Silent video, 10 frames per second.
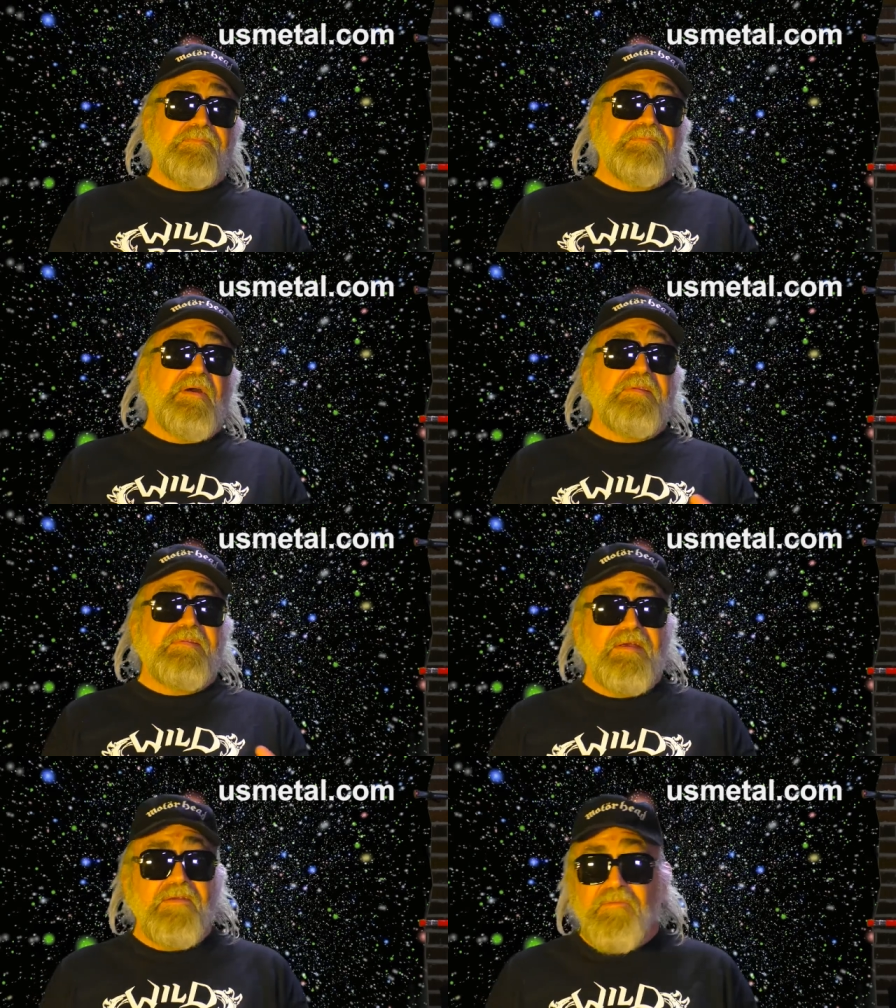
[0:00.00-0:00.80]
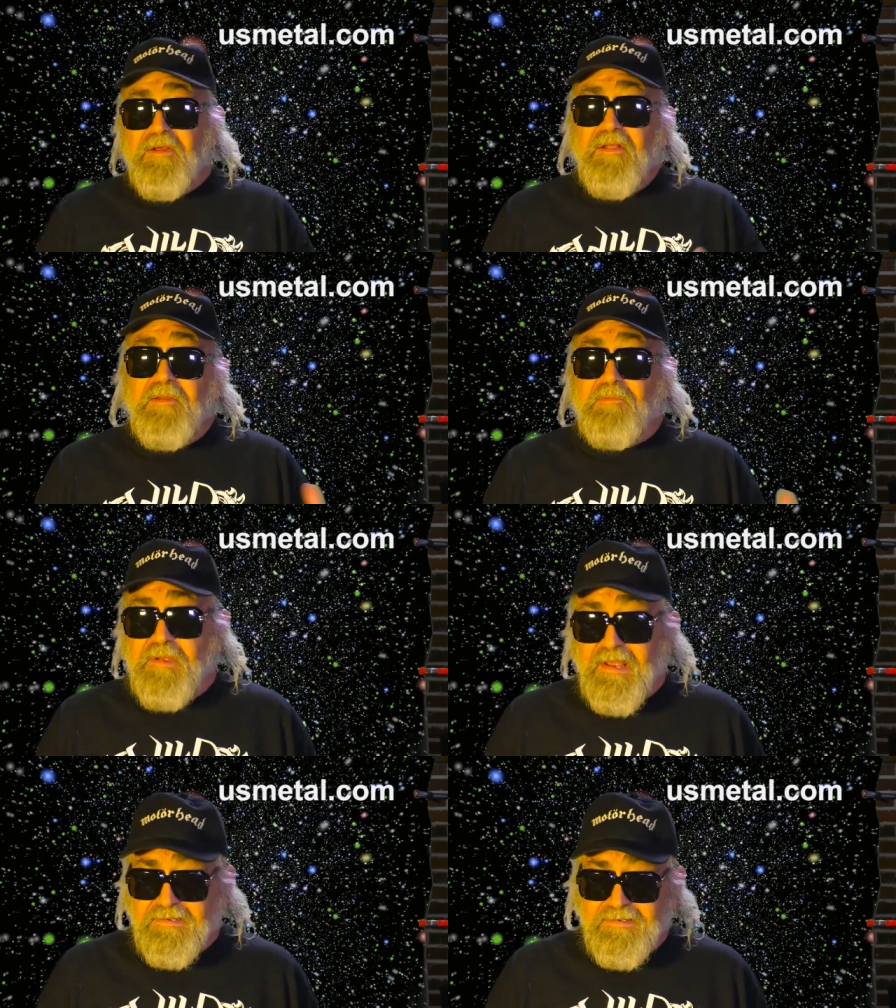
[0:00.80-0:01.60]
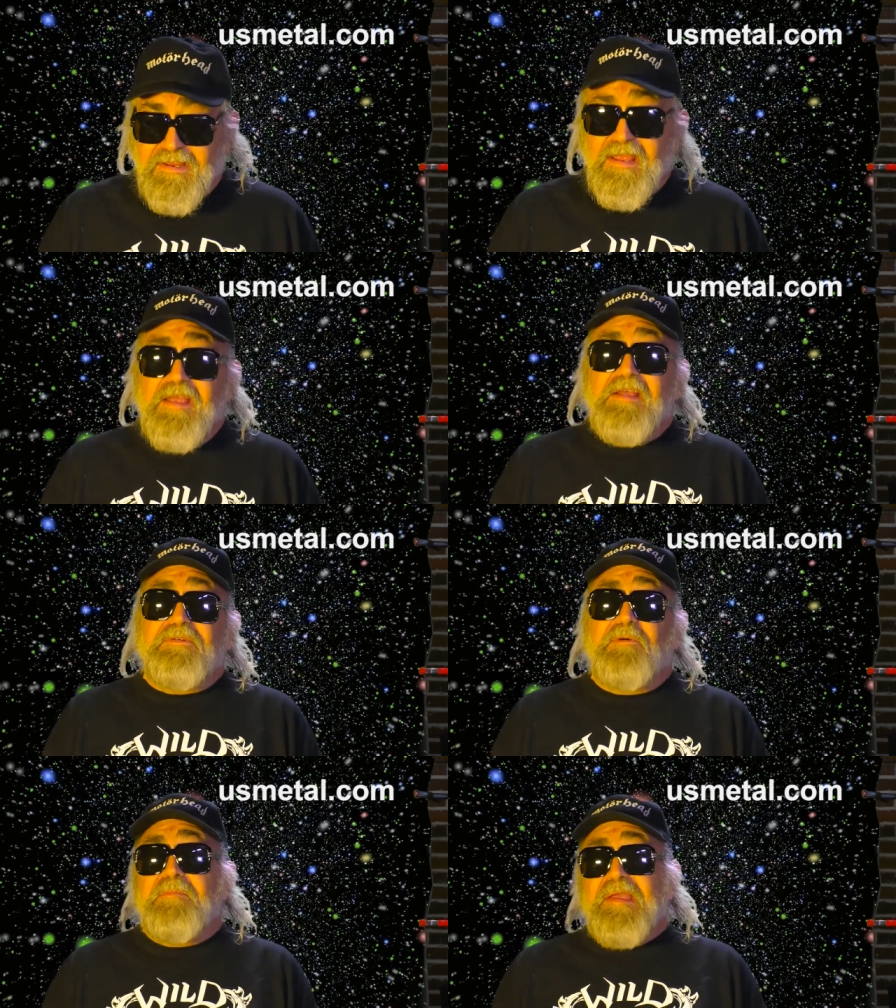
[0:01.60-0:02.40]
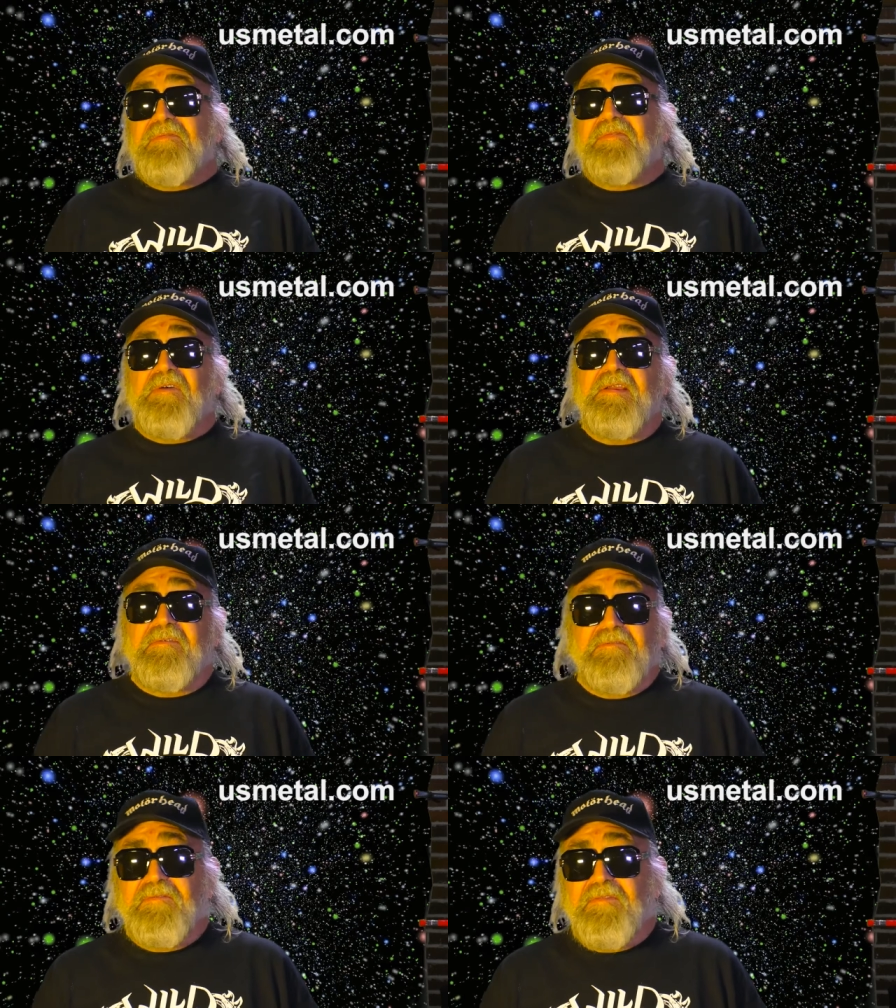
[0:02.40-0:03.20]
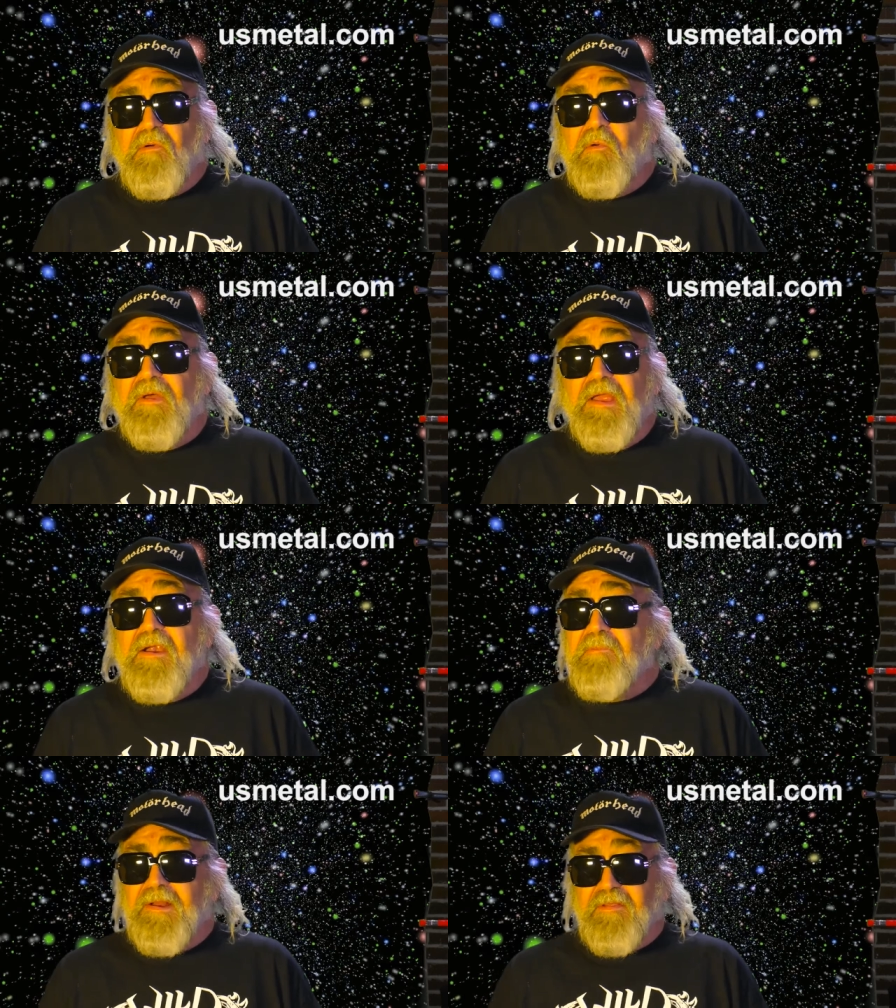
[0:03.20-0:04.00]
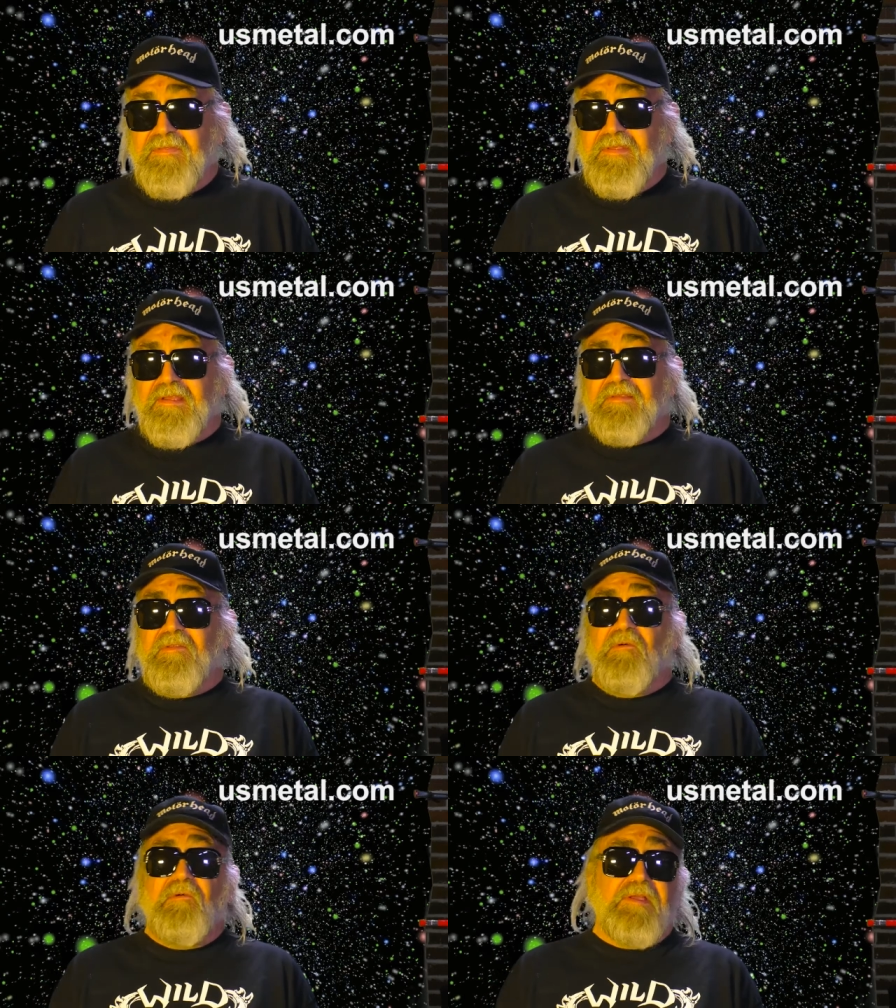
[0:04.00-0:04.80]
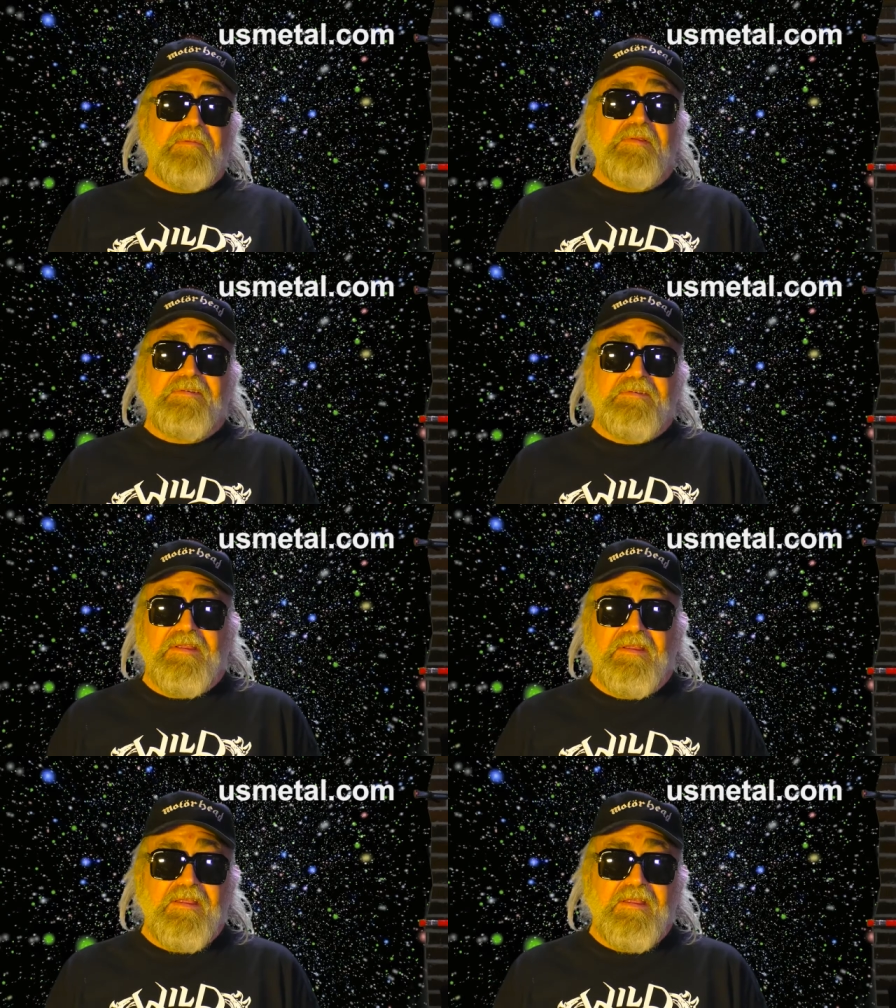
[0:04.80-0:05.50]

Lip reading: But we all had wigs. So we made fun of the whole hair metal thing, the whole image thing.